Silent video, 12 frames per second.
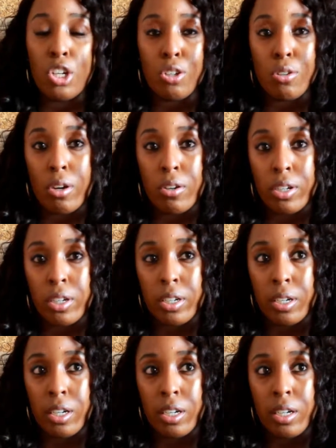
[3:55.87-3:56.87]
You don't
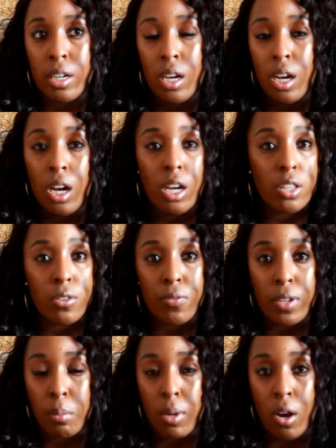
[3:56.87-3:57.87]
hear other
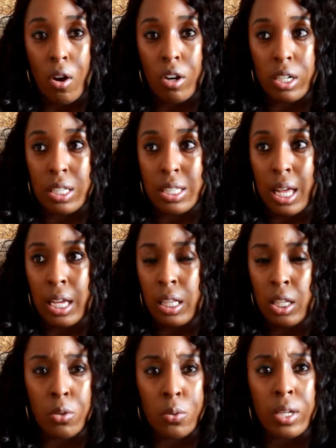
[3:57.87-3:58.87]
female artists like
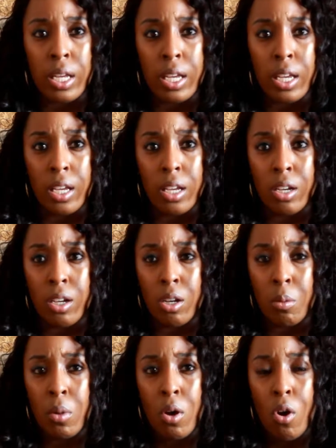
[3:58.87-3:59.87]
Lil'
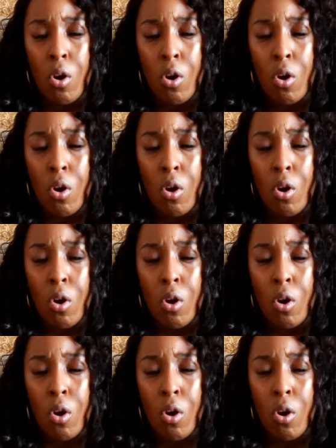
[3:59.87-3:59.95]
Kim